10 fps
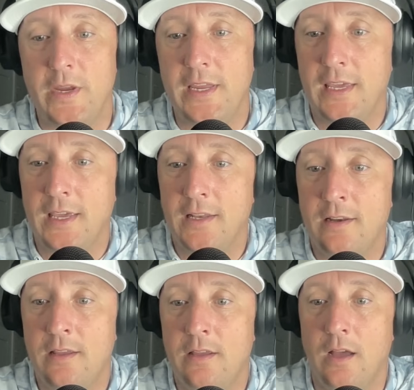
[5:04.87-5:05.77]

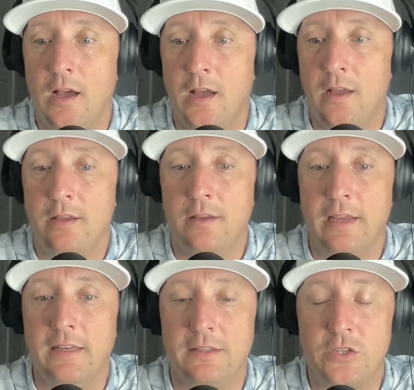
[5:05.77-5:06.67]
weekend.
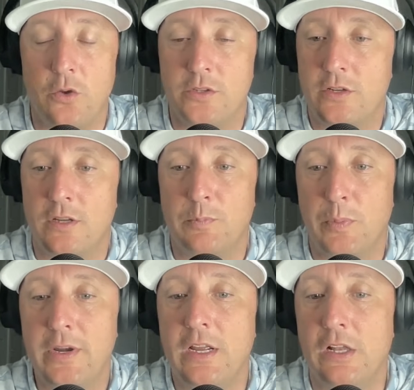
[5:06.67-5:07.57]
So it's
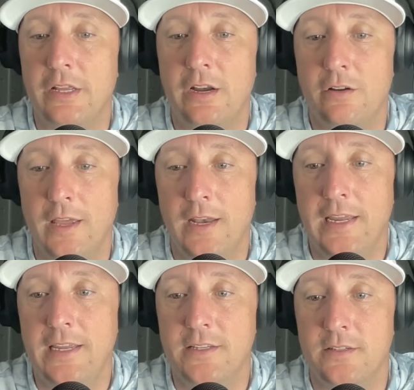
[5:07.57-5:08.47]
pretty clear that
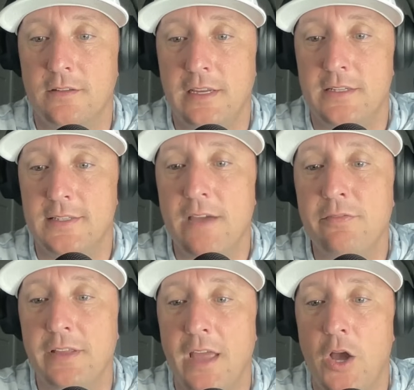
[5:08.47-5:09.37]
he is
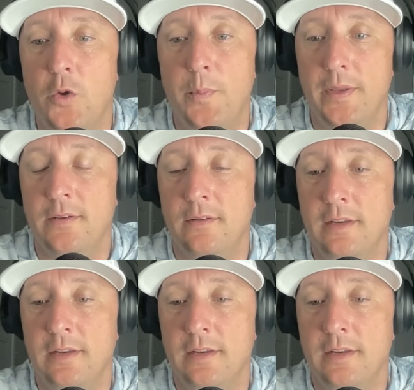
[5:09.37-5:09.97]
definitely open.